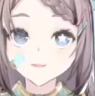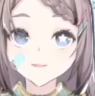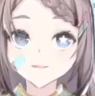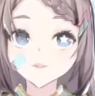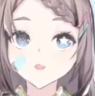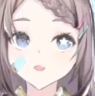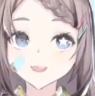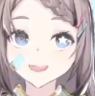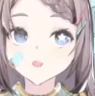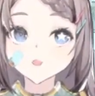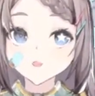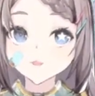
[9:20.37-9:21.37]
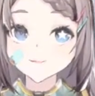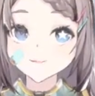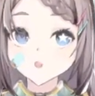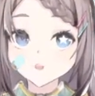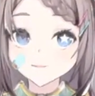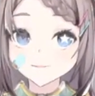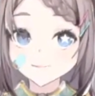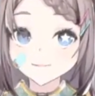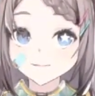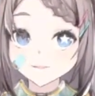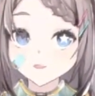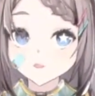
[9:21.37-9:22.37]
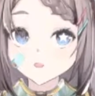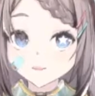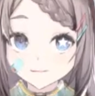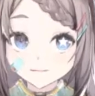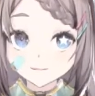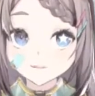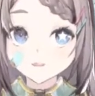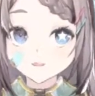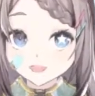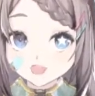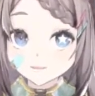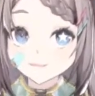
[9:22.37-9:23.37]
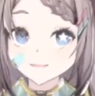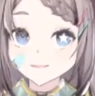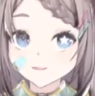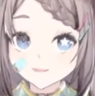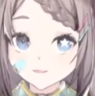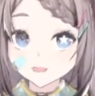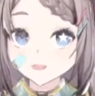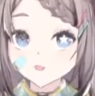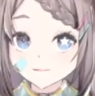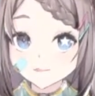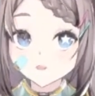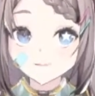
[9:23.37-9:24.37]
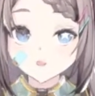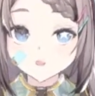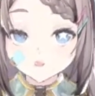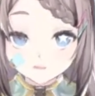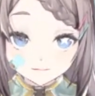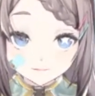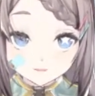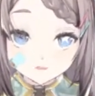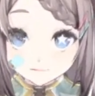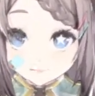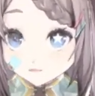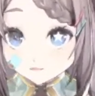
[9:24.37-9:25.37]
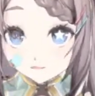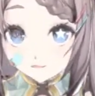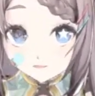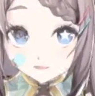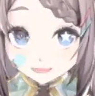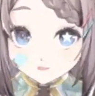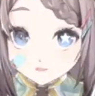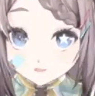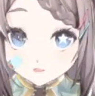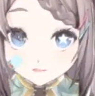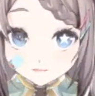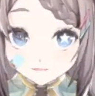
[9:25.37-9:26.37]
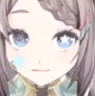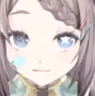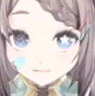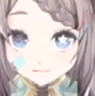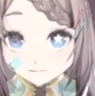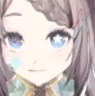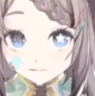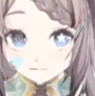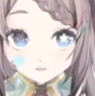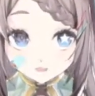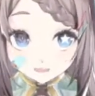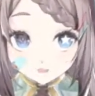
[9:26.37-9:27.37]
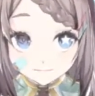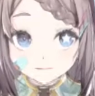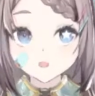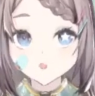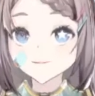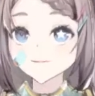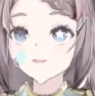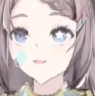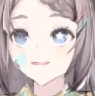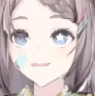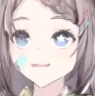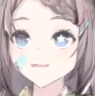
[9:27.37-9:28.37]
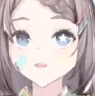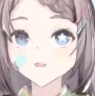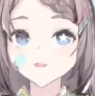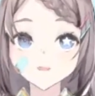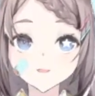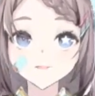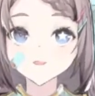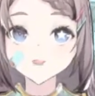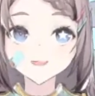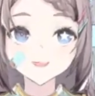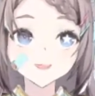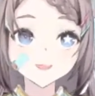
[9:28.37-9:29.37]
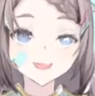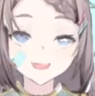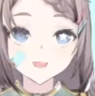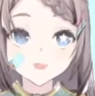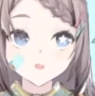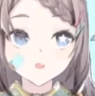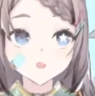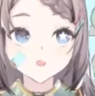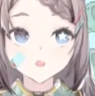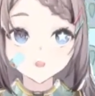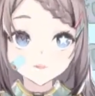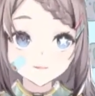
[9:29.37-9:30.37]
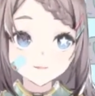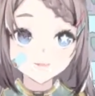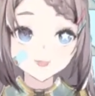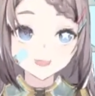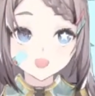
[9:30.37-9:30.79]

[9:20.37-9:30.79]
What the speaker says: Honestly, I don't know, but that made a change between it working and not working. So just put the files in there. Just put it in there. It's gonna be fine.